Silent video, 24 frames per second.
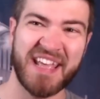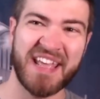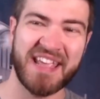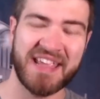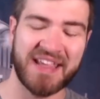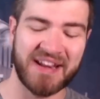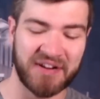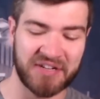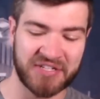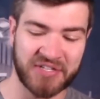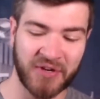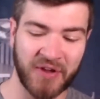You
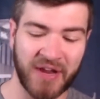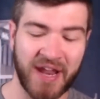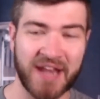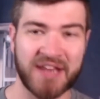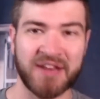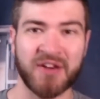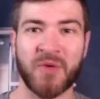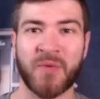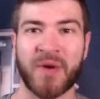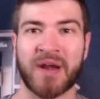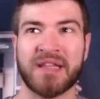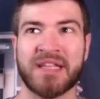know, so again,
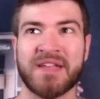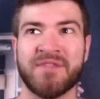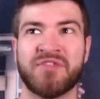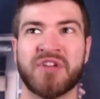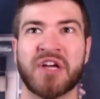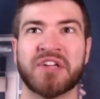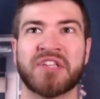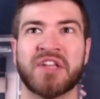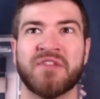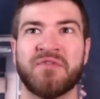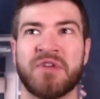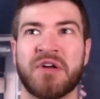you don't want to leave
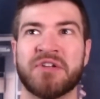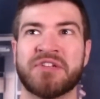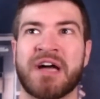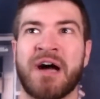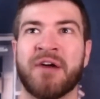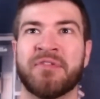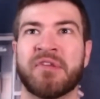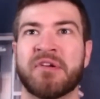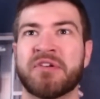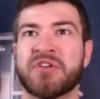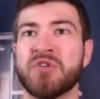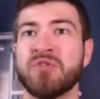Justin Fields
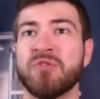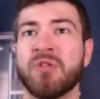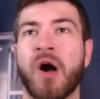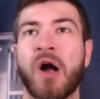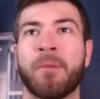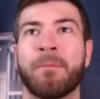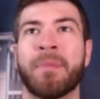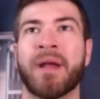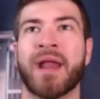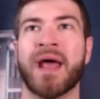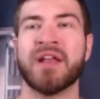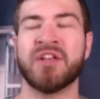out there too
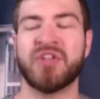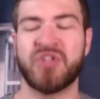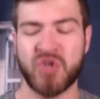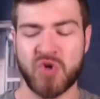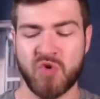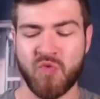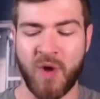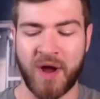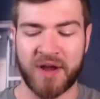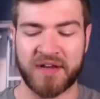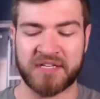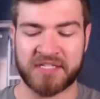long, but I do
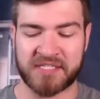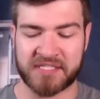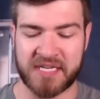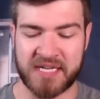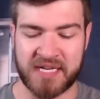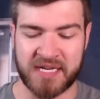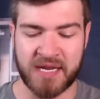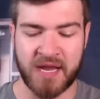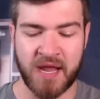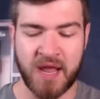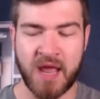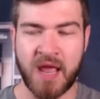want to
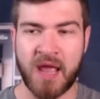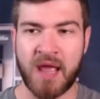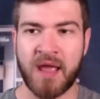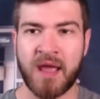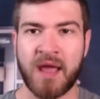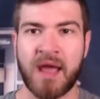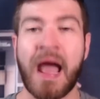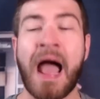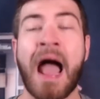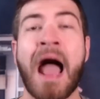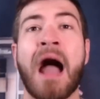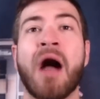see
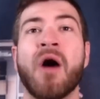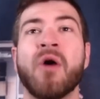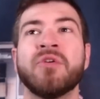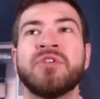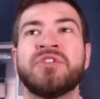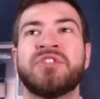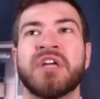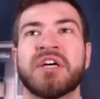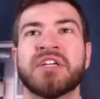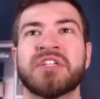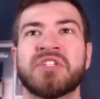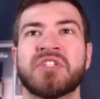how
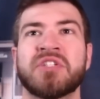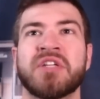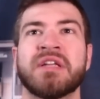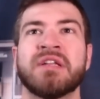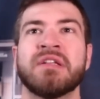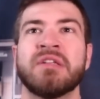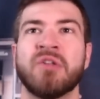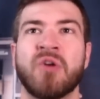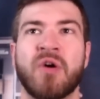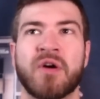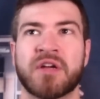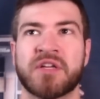Justin
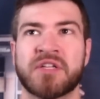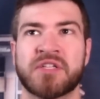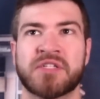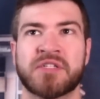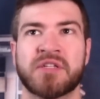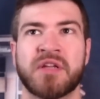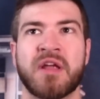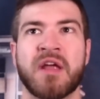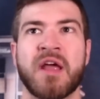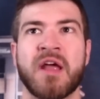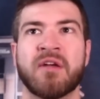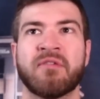looks,
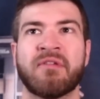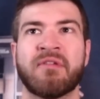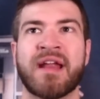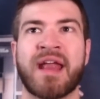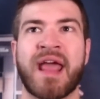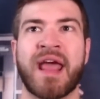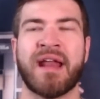right?